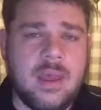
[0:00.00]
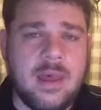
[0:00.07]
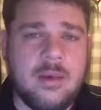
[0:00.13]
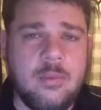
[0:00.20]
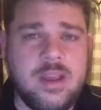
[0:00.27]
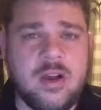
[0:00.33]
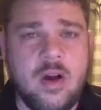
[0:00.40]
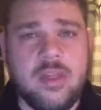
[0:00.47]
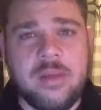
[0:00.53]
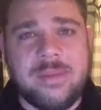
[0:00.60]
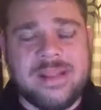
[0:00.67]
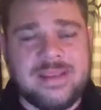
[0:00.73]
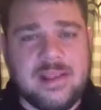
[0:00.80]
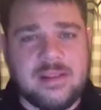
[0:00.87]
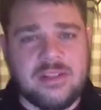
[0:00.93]
We call them
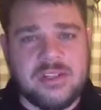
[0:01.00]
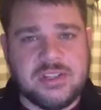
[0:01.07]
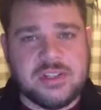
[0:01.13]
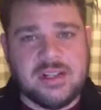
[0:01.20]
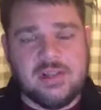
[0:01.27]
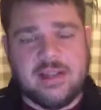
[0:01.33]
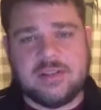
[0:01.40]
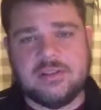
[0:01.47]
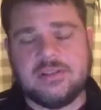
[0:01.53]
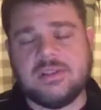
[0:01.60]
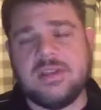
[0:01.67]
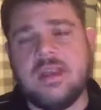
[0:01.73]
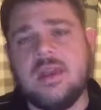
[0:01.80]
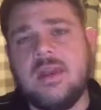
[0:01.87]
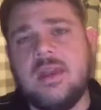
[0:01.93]
intelligence collectors.
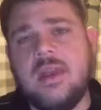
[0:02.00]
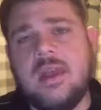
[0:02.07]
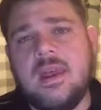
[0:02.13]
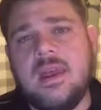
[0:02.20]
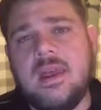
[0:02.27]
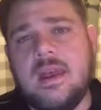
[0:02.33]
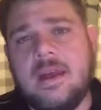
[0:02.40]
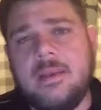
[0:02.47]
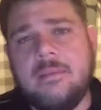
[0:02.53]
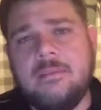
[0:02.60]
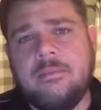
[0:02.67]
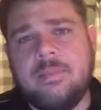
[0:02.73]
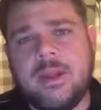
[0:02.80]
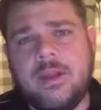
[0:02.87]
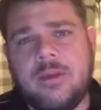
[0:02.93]

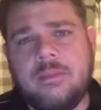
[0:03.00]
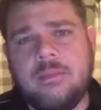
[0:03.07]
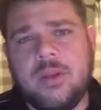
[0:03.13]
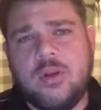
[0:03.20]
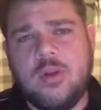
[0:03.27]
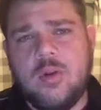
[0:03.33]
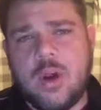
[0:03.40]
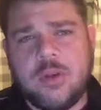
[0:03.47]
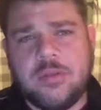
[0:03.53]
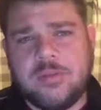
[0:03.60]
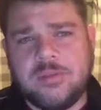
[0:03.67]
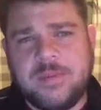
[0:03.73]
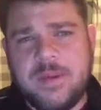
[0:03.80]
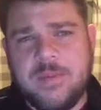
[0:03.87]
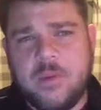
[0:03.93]
But who are those
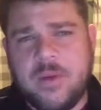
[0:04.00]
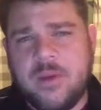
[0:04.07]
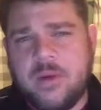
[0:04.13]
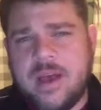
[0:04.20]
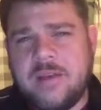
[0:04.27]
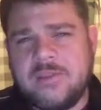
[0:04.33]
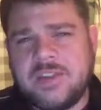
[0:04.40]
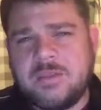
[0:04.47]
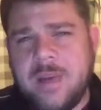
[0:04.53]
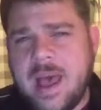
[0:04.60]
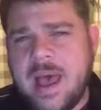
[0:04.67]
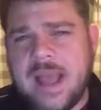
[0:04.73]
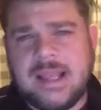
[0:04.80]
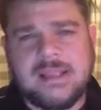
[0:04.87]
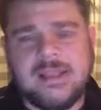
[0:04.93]
people? We don't have
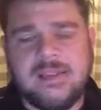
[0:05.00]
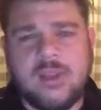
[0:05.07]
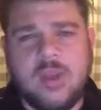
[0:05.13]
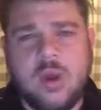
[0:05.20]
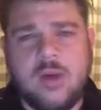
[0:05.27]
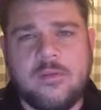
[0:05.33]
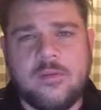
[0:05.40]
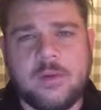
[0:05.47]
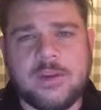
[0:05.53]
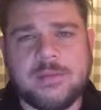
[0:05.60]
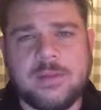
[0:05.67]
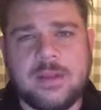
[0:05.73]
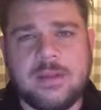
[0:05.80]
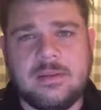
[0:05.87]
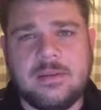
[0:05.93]
spies in the law
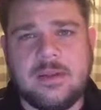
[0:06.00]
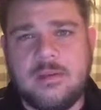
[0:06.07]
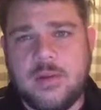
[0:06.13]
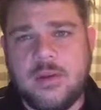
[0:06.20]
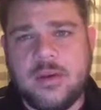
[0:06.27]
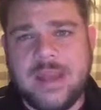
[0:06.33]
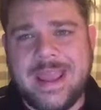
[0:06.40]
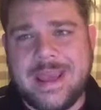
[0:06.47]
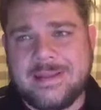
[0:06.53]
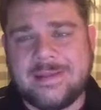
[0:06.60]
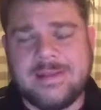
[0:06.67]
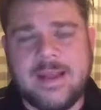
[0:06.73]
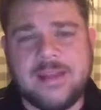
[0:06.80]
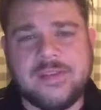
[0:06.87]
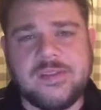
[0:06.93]
enforcement community as
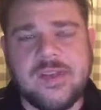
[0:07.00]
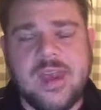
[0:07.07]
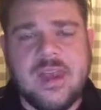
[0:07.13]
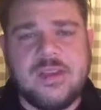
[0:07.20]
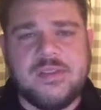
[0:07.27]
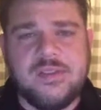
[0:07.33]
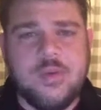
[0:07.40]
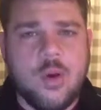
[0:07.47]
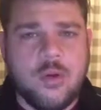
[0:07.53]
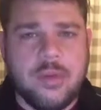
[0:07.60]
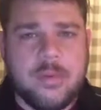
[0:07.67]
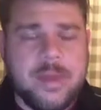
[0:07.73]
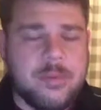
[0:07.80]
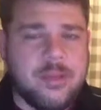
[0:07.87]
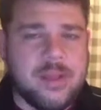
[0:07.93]
such. So who are the
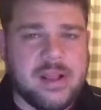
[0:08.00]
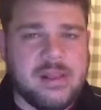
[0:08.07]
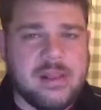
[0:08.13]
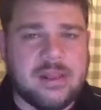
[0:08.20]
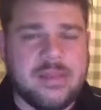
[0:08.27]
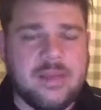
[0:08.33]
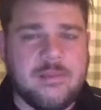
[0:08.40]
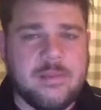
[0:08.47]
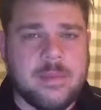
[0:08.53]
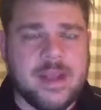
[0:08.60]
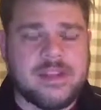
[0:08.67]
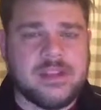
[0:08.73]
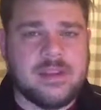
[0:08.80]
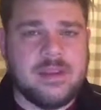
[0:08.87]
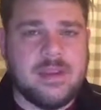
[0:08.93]
people that collect the
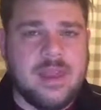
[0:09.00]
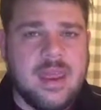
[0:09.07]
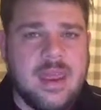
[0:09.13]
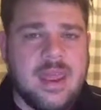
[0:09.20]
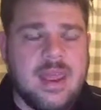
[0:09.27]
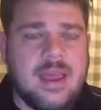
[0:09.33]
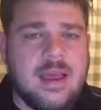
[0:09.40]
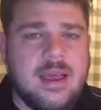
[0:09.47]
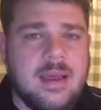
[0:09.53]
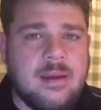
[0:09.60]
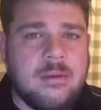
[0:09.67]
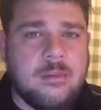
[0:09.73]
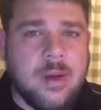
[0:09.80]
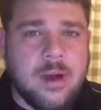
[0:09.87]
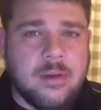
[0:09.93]
information?
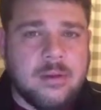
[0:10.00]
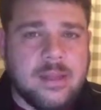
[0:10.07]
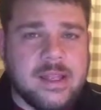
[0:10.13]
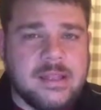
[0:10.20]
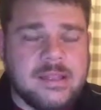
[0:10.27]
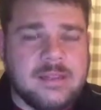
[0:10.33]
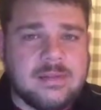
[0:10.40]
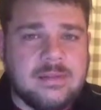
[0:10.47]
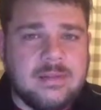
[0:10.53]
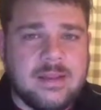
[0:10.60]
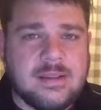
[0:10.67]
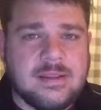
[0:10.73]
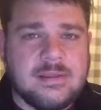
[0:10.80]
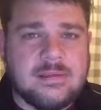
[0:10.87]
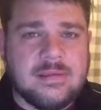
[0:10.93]
Well, it's
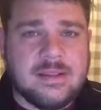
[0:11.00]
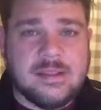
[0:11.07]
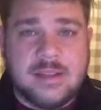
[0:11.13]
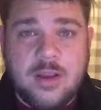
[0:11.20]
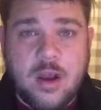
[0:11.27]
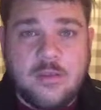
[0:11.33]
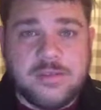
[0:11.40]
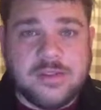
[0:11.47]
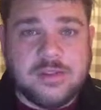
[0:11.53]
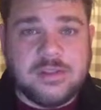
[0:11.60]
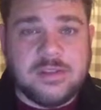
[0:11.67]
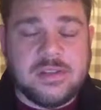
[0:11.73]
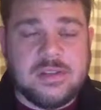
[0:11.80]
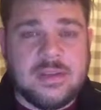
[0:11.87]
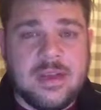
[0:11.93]
the
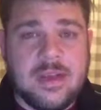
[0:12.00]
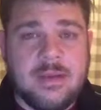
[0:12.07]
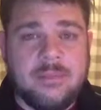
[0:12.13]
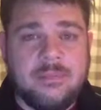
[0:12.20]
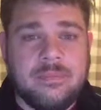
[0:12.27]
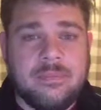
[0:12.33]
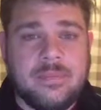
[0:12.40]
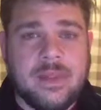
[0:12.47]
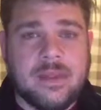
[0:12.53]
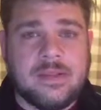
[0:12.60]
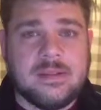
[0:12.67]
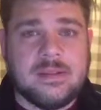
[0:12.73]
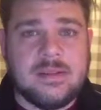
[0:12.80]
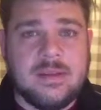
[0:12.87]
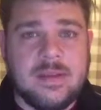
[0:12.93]
officers,
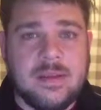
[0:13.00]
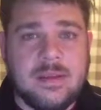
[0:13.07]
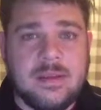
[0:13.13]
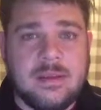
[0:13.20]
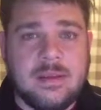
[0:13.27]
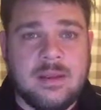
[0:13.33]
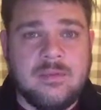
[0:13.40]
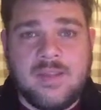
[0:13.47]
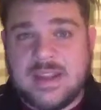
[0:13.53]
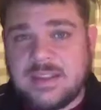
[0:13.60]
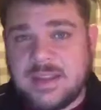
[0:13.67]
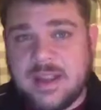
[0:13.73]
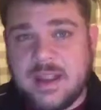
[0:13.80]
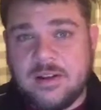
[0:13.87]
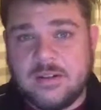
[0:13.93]
it's the
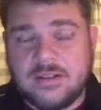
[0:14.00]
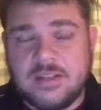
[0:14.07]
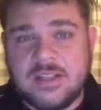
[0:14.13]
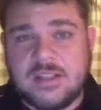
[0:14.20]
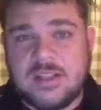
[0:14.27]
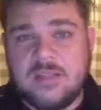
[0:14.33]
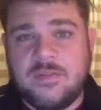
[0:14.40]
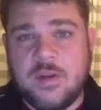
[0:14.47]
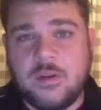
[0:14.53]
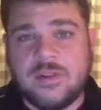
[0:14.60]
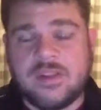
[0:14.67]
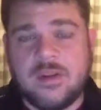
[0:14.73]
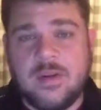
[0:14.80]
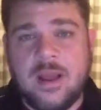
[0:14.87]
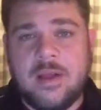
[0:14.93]
investigators, it's the folks
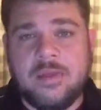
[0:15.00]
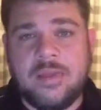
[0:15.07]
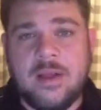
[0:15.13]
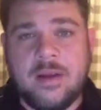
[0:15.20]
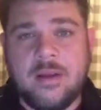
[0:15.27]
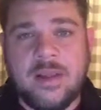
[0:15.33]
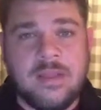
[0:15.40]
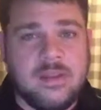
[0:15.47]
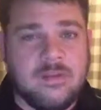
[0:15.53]
that are out there in the